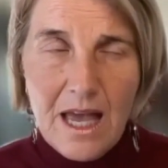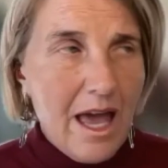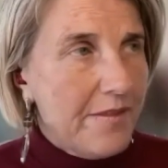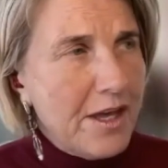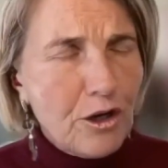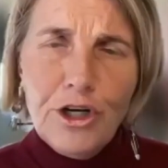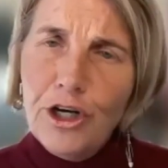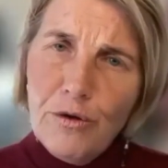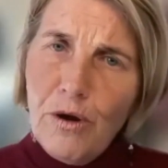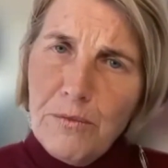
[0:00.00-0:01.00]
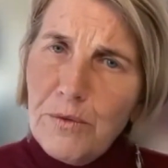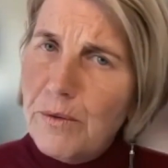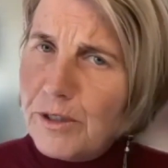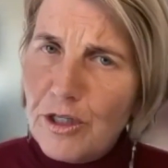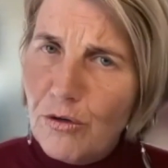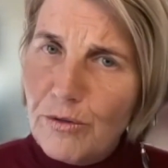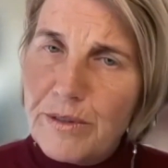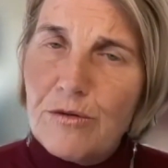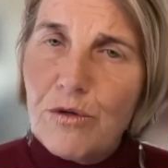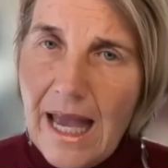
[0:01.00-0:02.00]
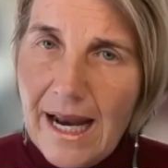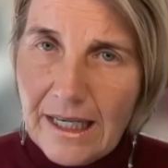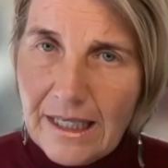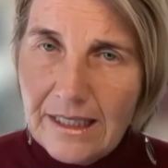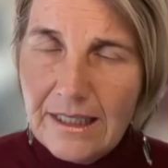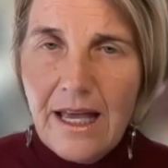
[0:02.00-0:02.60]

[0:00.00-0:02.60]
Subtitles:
And they go, no, we were told it was organic.